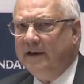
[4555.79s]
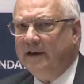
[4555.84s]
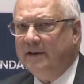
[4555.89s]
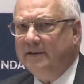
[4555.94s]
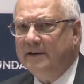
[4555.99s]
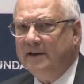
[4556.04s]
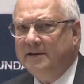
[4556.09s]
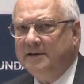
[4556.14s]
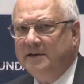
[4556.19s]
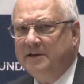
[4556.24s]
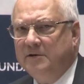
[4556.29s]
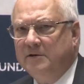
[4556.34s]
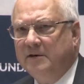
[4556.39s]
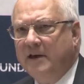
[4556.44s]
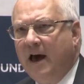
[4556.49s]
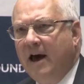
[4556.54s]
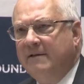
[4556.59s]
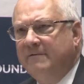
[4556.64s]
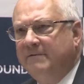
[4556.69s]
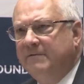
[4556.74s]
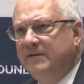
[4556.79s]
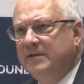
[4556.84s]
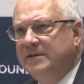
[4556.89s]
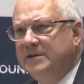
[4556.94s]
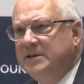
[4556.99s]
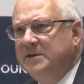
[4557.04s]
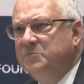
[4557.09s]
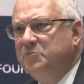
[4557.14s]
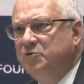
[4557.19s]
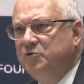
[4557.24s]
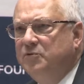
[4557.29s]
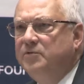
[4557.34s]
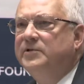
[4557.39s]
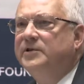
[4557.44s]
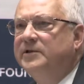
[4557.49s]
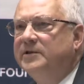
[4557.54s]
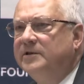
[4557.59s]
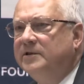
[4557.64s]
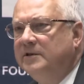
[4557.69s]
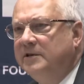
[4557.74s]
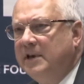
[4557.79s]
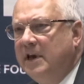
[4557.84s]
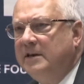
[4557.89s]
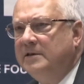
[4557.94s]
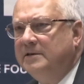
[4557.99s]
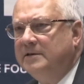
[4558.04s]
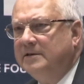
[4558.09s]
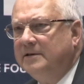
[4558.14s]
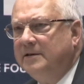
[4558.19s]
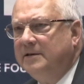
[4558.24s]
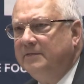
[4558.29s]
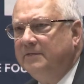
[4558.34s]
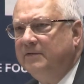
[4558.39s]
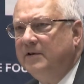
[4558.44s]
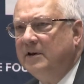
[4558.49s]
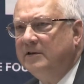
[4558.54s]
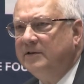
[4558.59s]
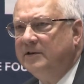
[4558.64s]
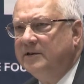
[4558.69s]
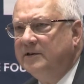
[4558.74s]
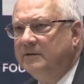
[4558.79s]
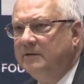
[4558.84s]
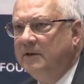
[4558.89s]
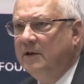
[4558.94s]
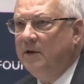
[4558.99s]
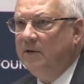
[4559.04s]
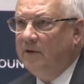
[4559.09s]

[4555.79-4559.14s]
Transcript: and they didn't have deep roots yet in France.